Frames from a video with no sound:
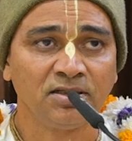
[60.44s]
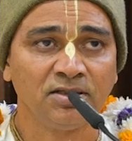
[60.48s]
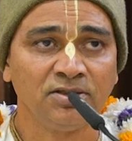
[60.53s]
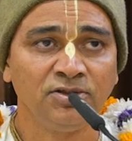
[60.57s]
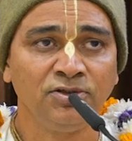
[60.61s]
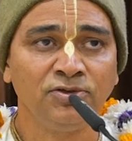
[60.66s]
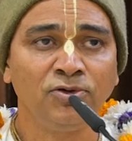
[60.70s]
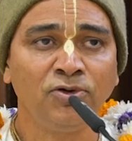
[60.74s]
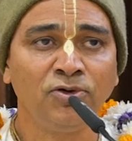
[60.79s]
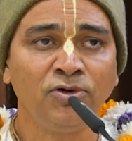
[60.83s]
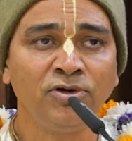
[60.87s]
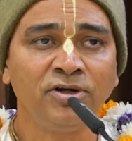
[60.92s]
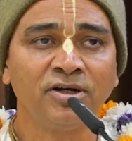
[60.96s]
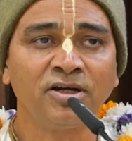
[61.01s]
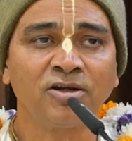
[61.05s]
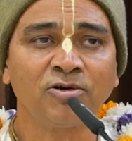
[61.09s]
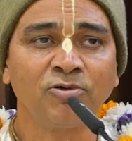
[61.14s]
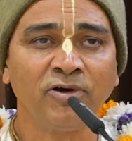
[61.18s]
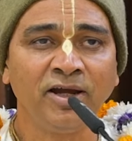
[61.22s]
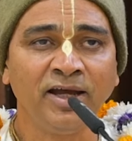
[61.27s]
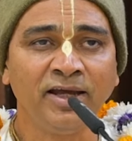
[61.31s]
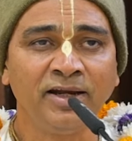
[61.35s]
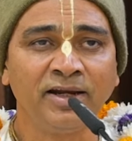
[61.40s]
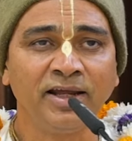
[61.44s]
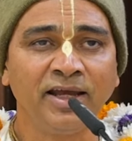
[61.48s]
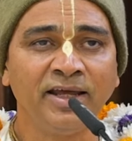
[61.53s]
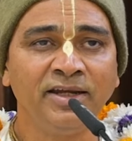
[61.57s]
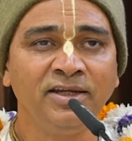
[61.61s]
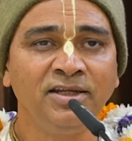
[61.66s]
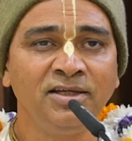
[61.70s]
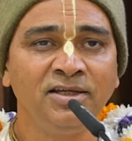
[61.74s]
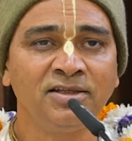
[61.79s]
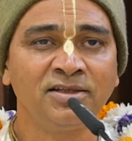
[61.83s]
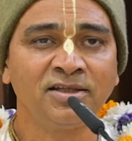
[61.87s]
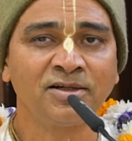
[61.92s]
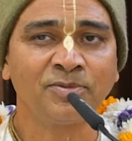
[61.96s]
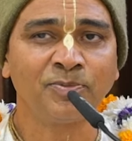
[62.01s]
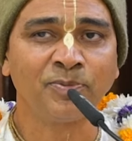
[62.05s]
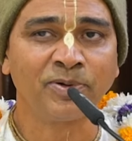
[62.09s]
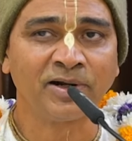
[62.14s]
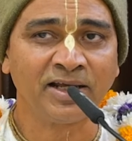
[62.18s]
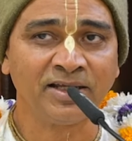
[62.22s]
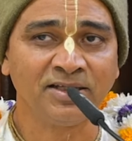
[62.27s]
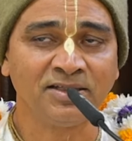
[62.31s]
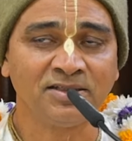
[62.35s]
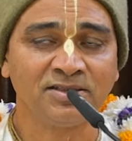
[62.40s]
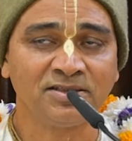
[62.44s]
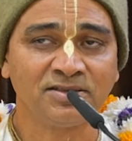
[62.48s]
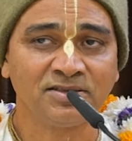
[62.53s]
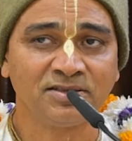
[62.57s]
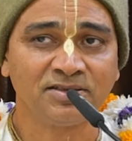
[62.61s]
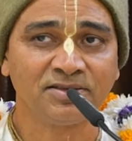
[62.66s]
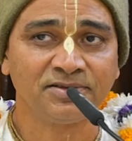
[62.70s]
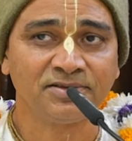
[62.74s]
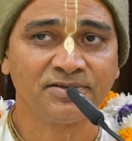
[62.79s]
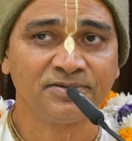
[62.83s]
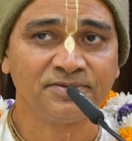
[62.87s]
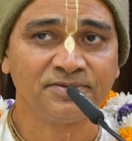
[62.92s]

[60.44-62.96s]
You don't require any other prize.